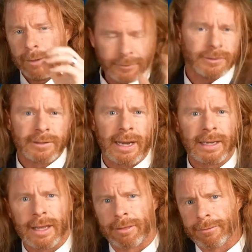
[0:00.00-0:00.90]
we've just got to
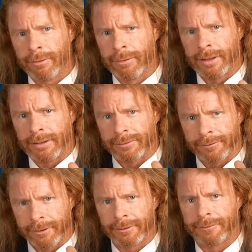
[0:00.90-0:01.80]
get through these
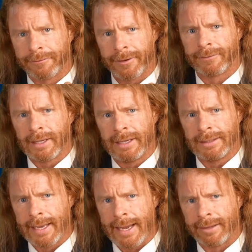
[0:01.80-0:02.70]
first
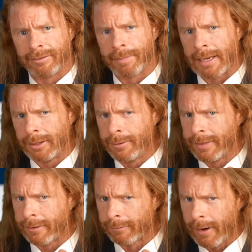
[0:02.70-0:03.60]
15 days by
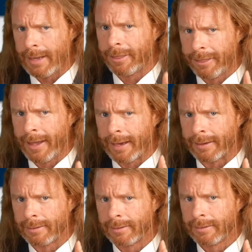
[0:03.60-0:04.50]
doing the right
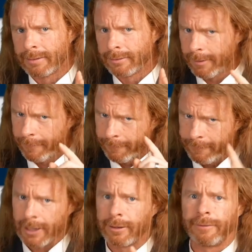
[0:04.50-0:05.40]
thing. So
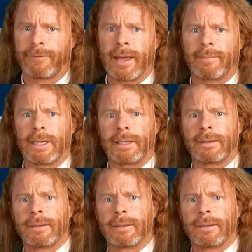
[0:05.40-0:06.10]
f*** your family.